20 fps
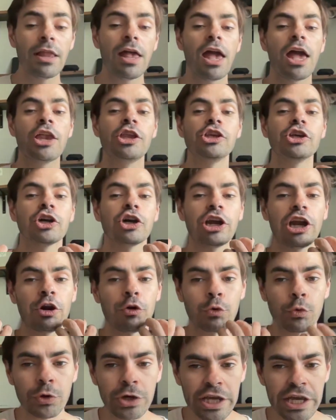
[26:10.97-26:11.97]
and you're gonna
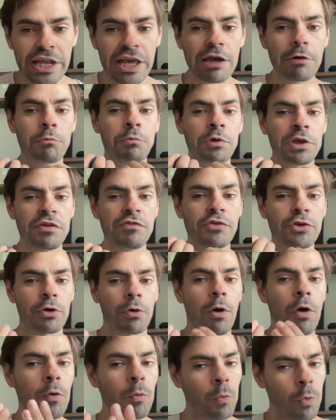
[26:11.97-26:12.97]
read it with your
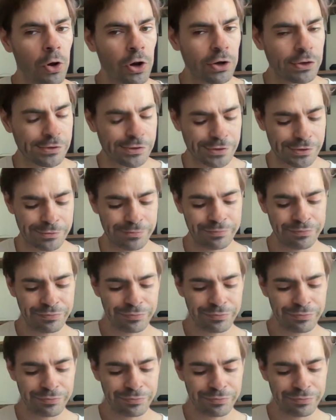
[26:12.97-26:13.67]
own words.